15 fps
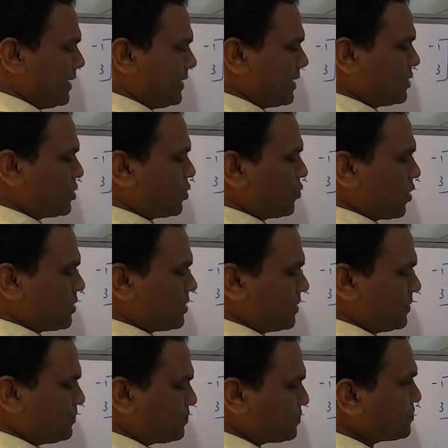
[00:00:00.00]
my intention was,
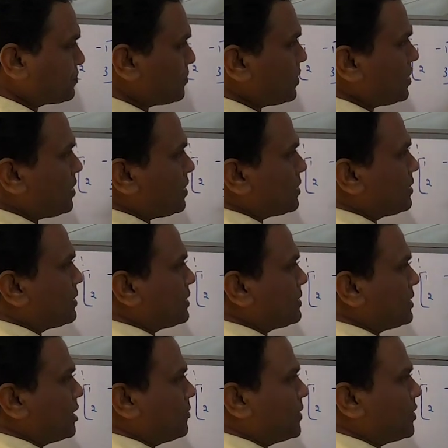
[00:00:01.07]

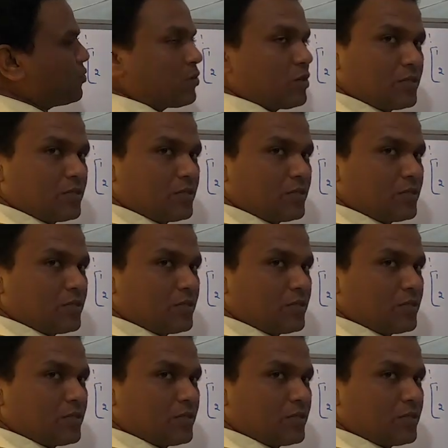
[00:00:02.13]
this element